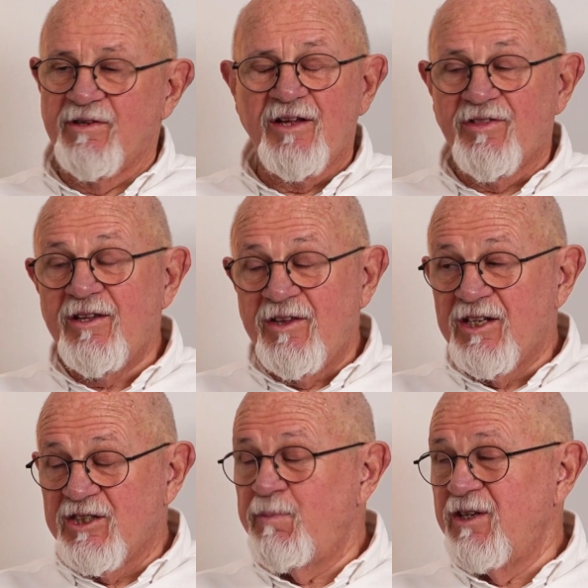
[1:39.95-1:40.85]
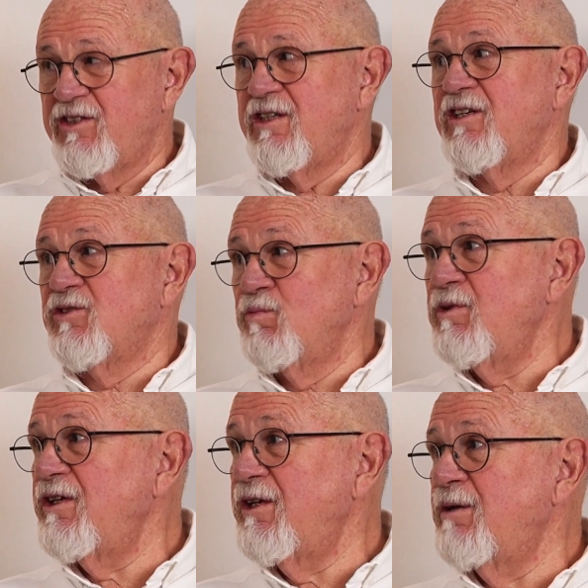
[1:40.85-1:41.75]
And the expense thing is
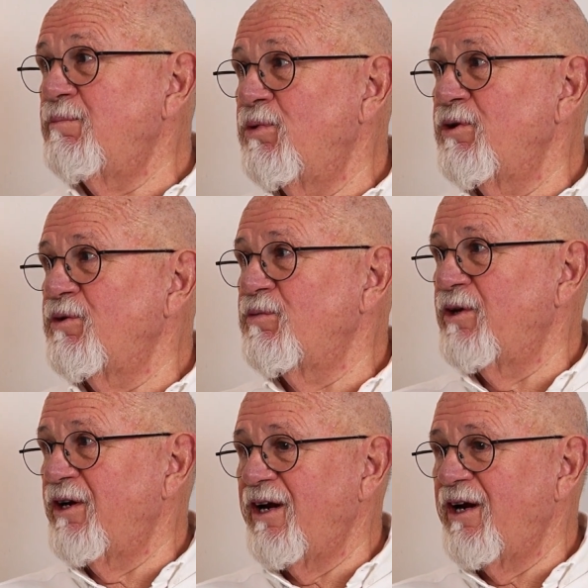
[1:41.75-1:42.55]
really an important one.